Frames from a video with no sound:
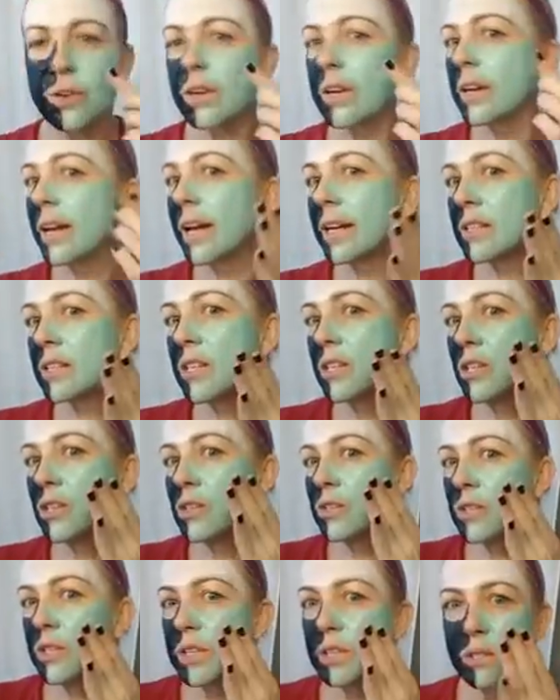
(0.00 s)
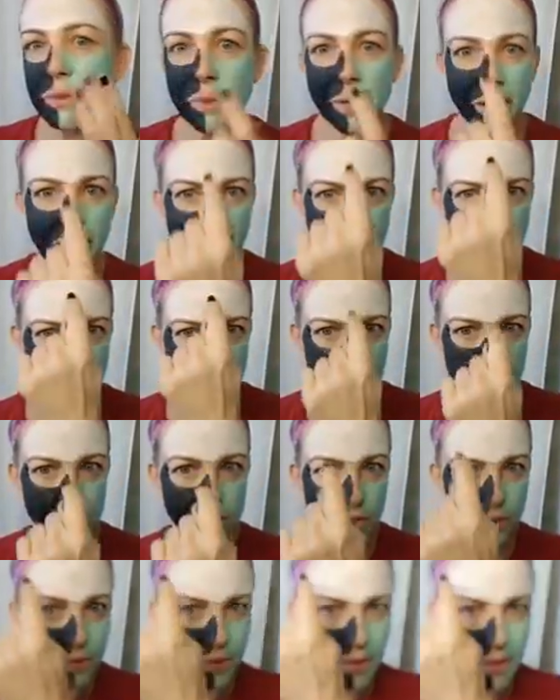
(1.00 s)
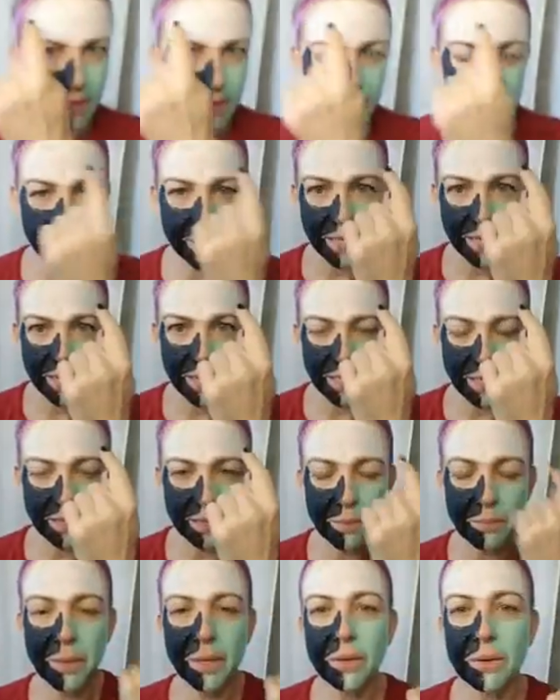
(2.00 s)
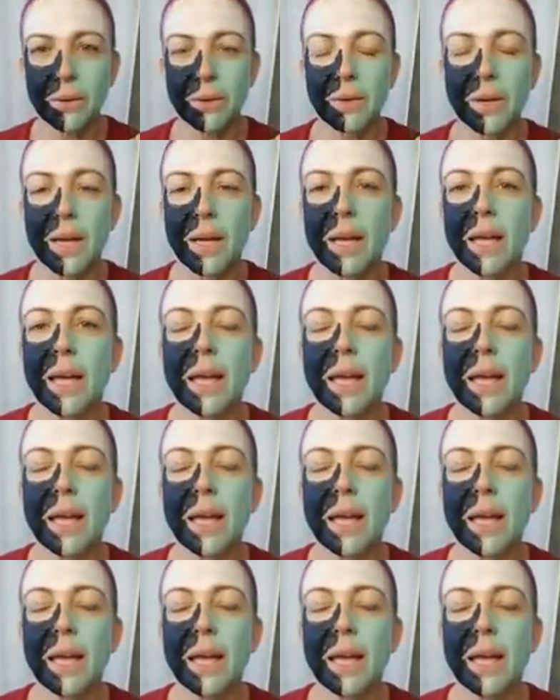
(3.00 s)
you can actually use this one and just do a little T in the middle.